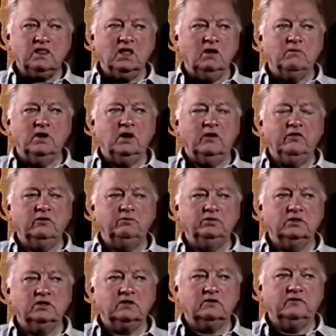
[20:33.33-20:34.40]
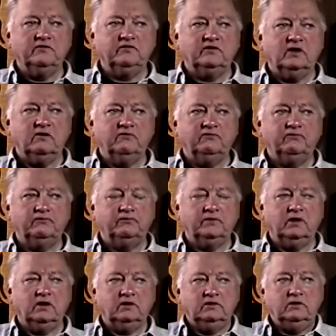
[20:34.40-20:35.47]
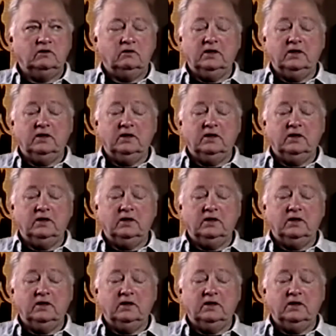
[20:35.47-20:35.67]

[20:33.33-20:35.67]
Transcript: About other political stuff, you know,